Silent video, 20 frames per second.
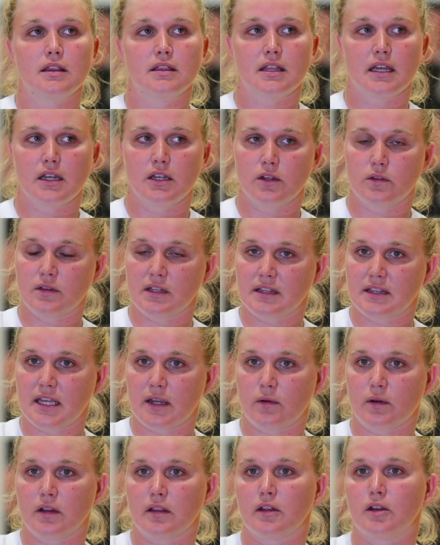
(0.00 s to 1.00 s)
They knew that
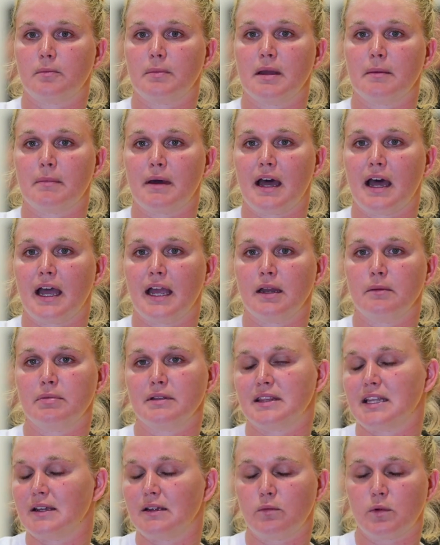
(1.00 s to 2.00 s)
they were a little bit behind,
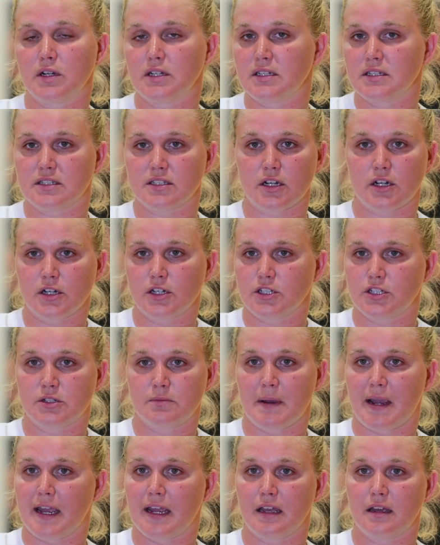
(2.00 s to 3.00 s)
but they weren't
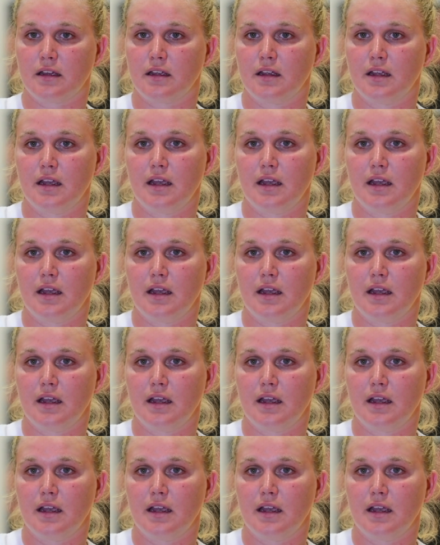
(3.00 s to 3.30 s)
discouraged by it.